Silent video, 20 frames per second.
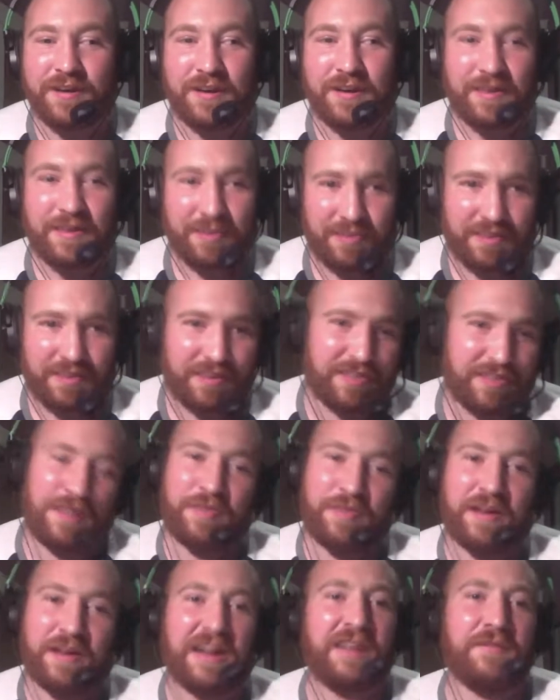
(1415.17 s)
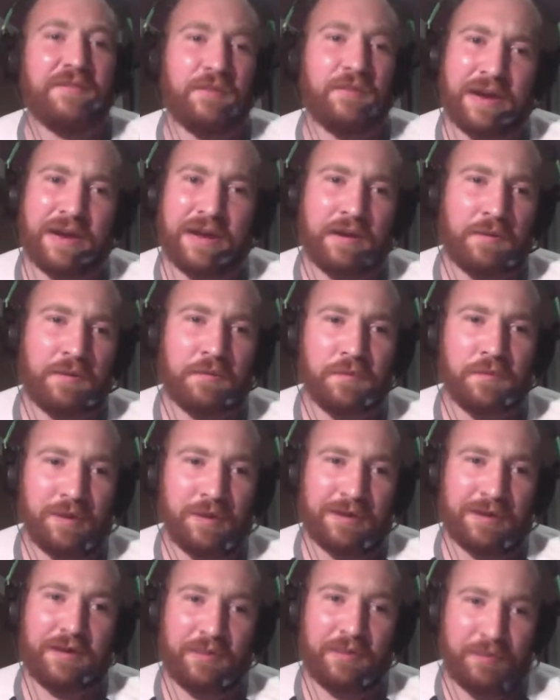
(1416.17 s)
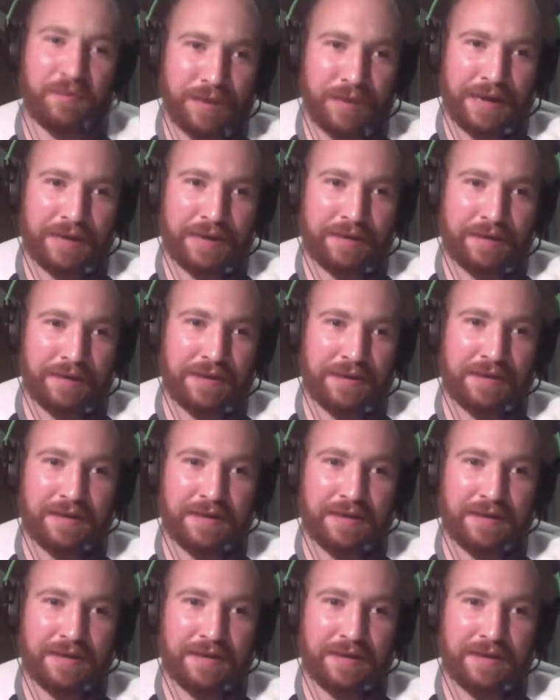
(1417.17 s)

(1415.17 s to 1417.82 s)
to the extent that I even went out and bought another band kit,